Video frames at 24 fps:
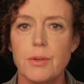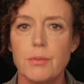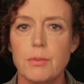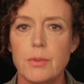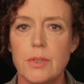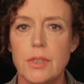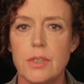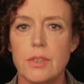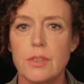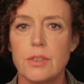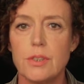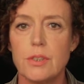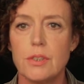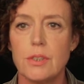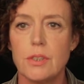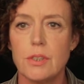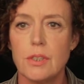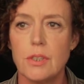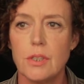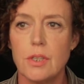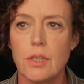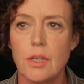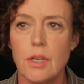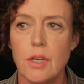which
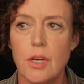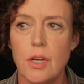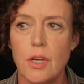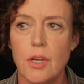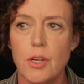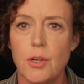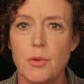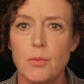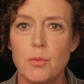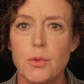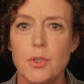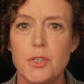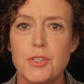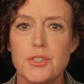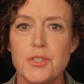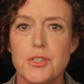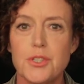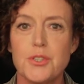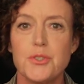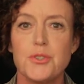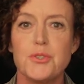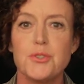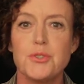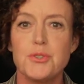was
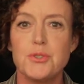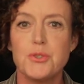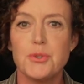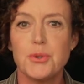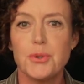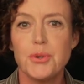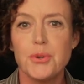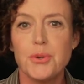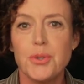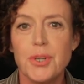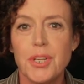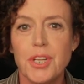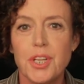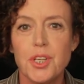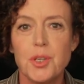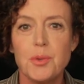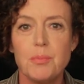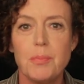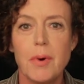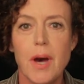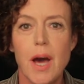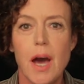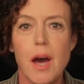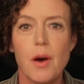the story
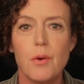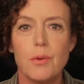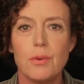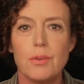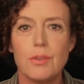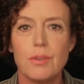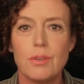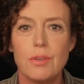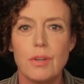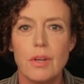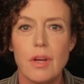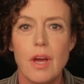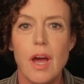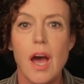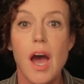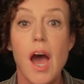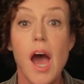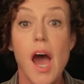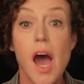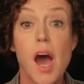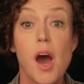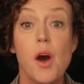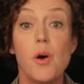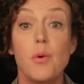about
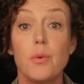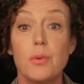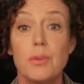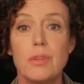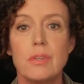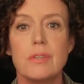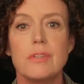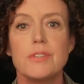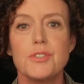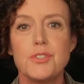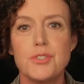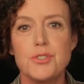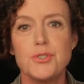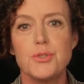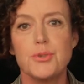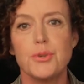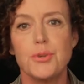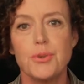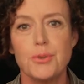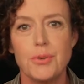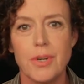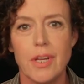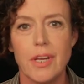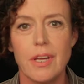how this
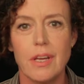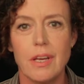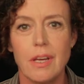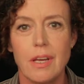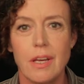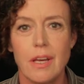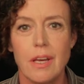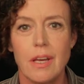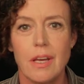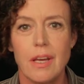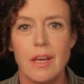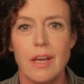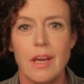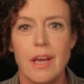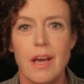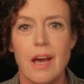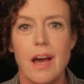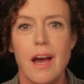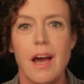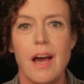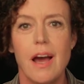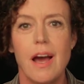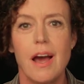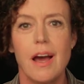story
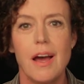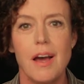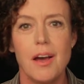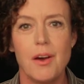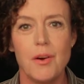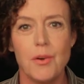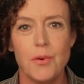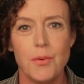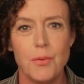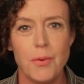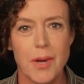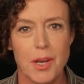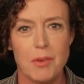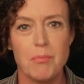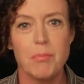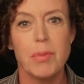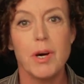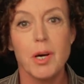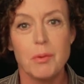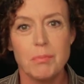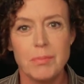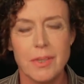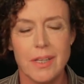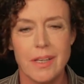went
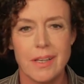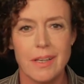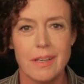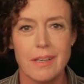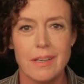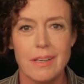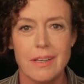public.